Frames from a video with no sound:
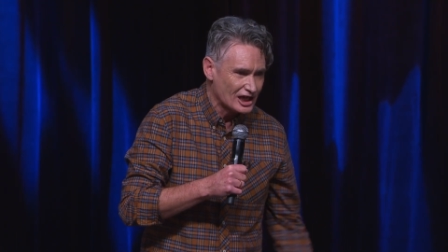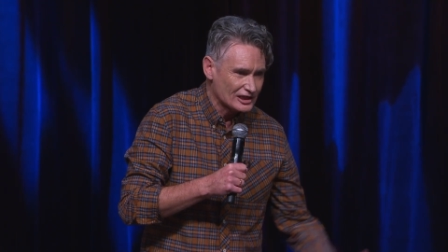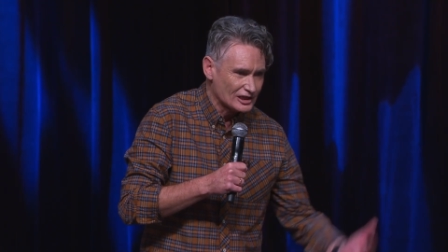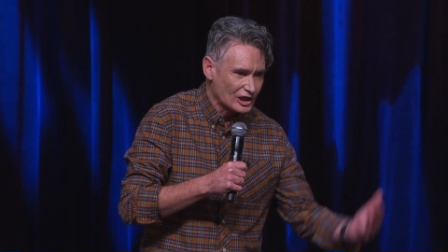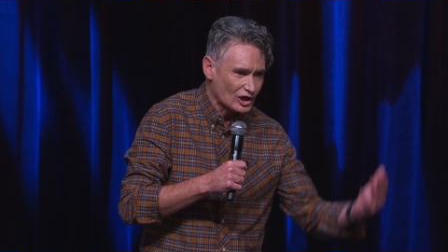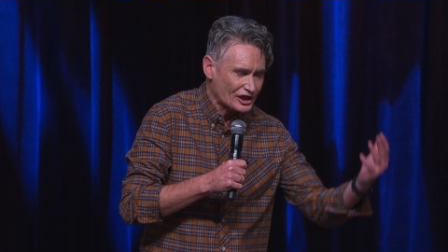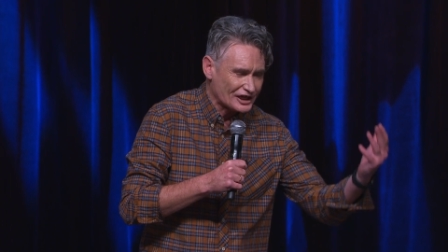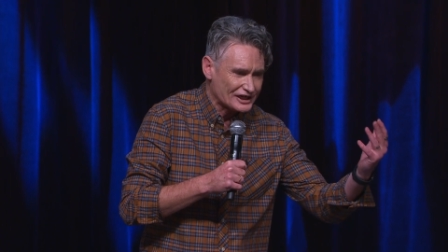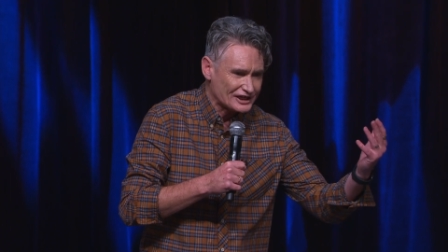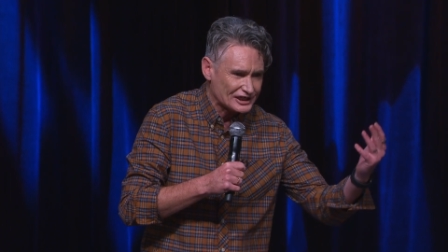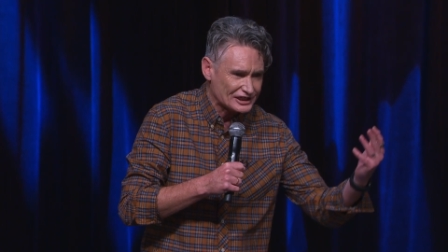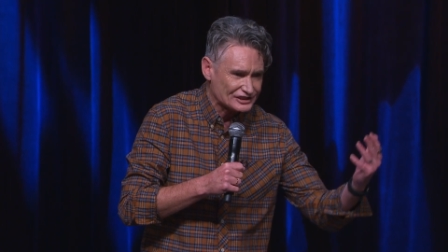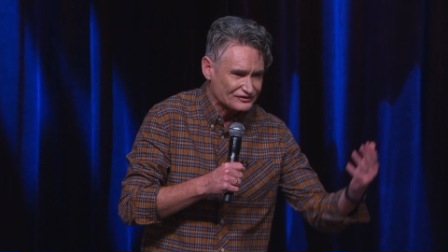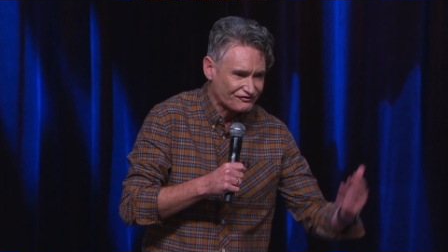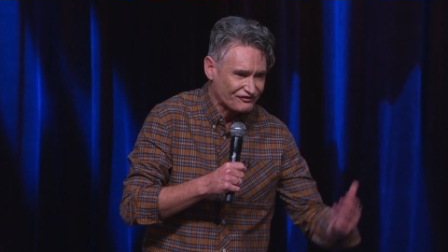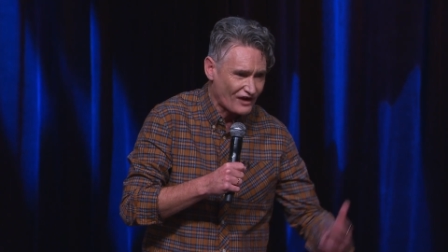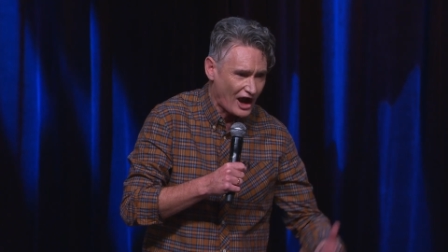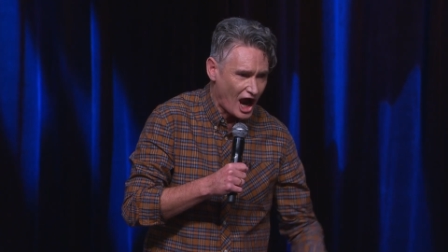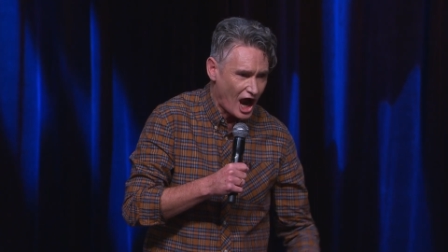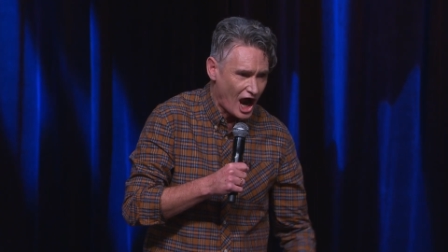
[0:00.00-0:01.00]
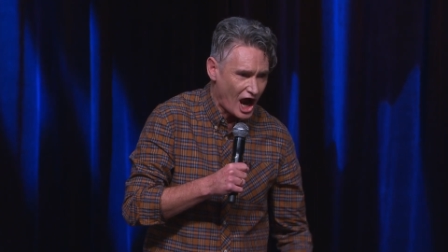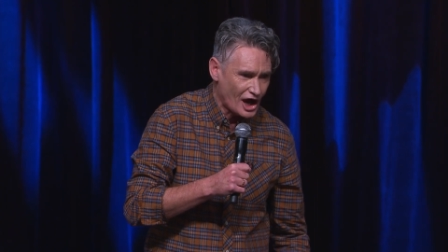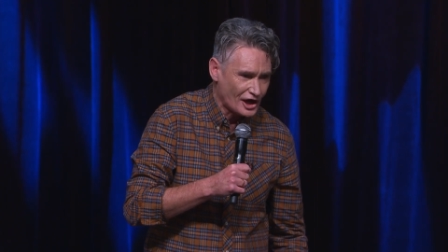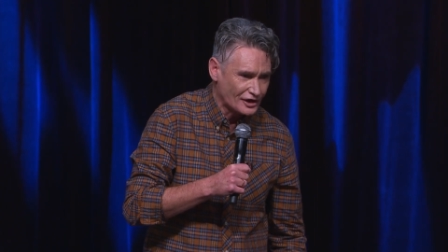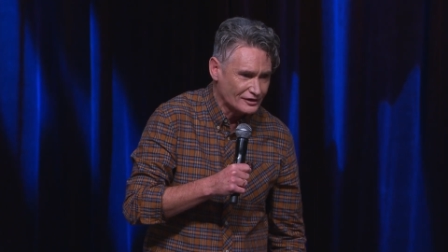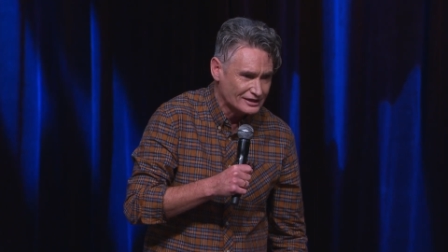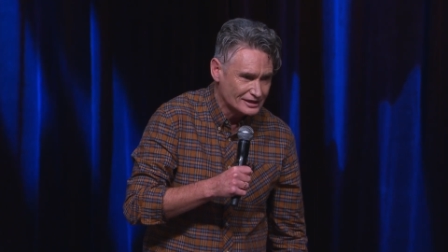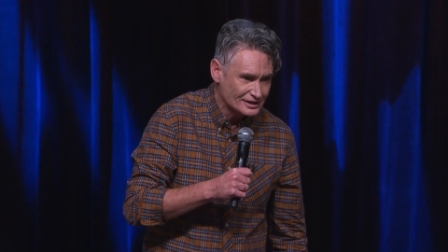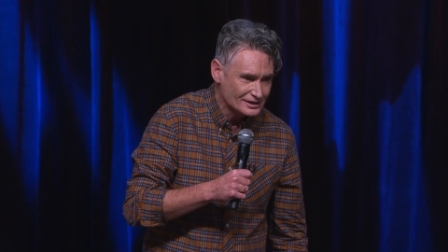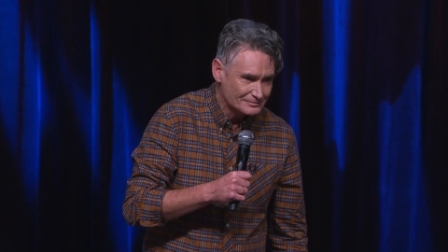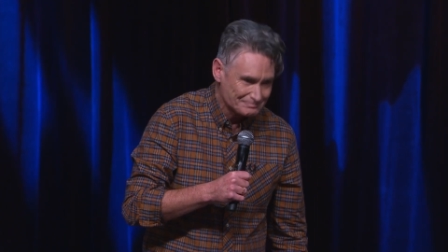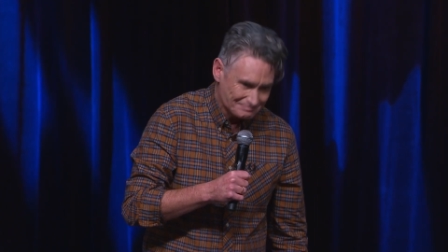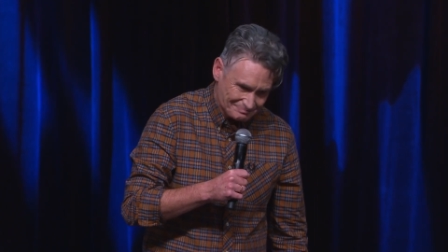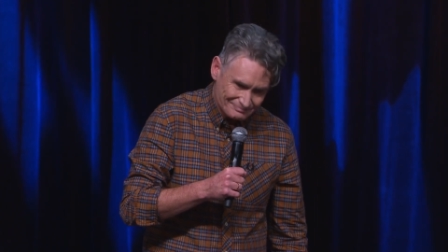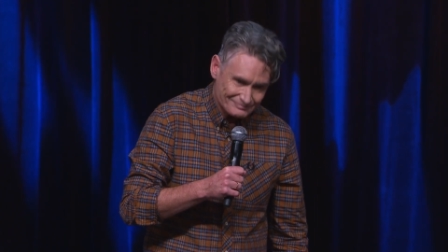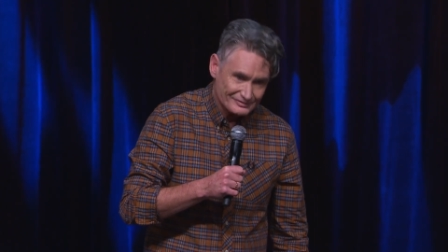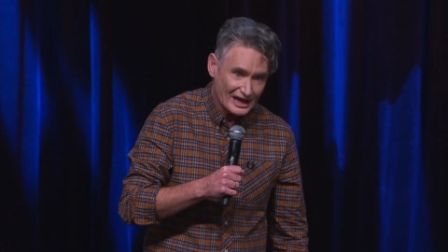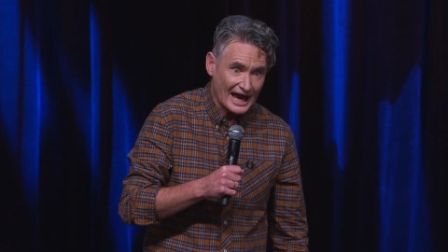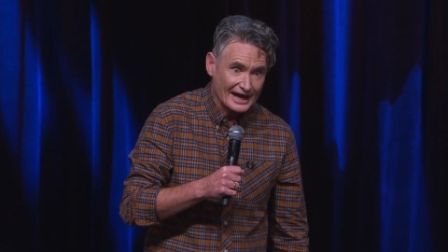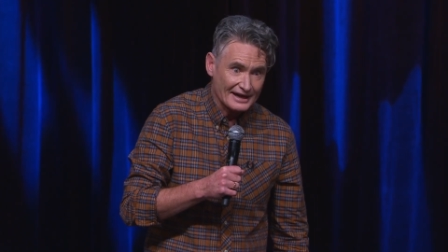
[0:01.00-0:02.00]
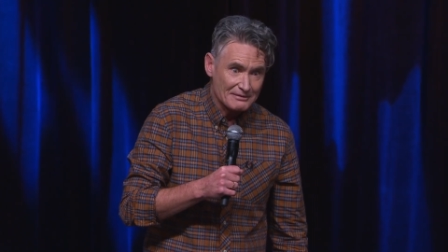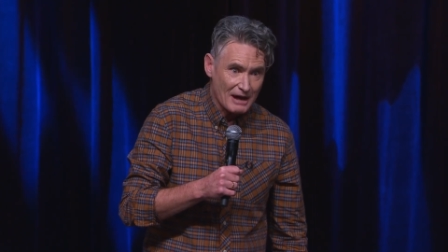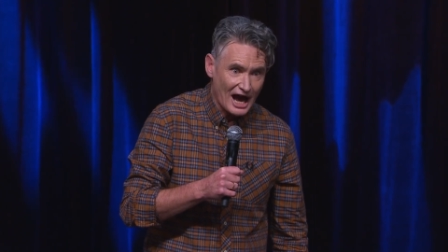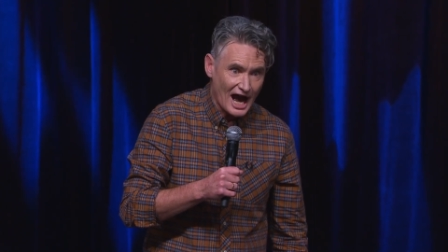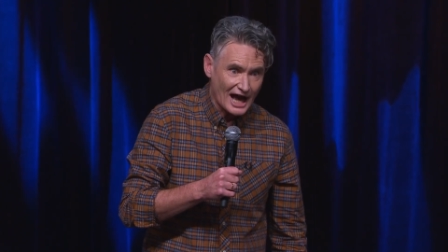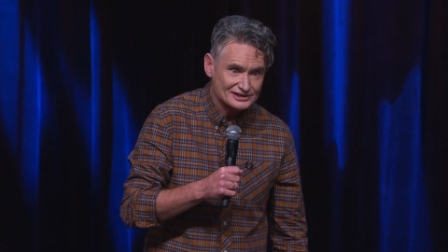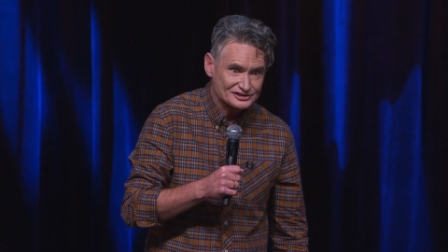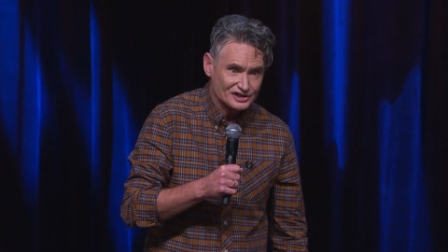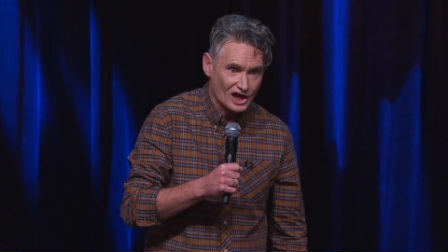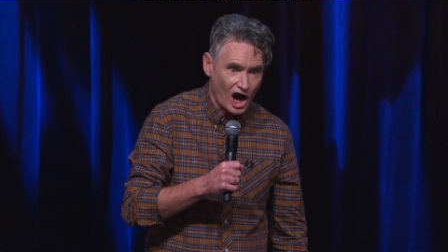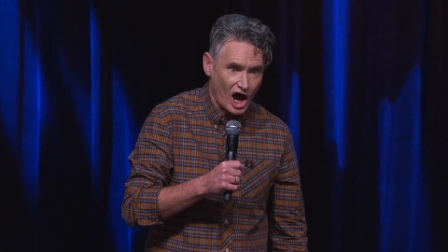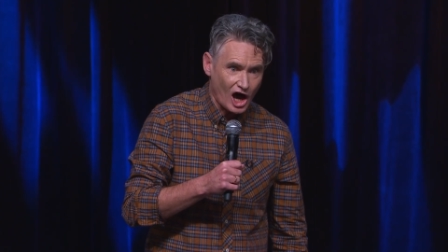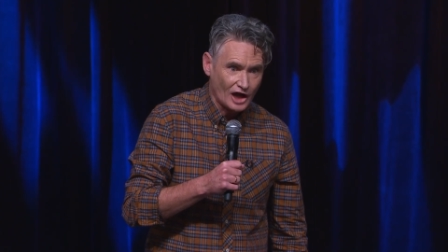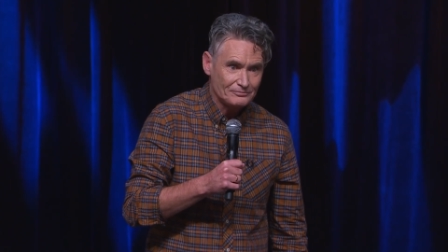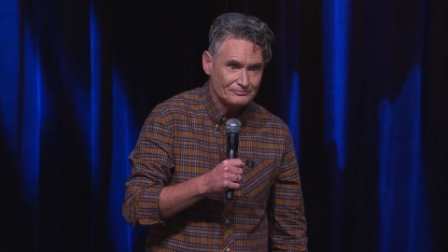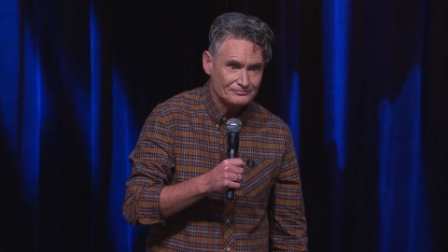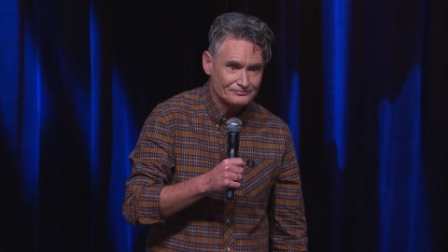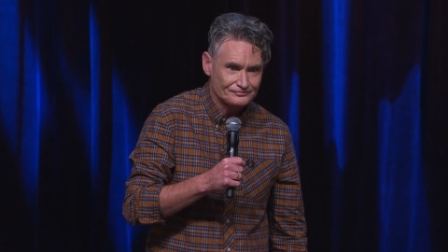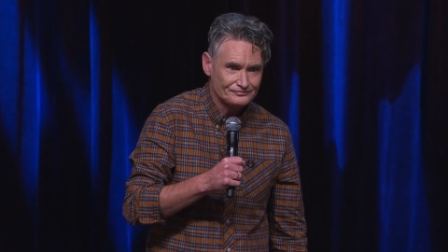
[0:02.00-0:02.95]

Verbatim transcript: looking at his phone, had a mask on.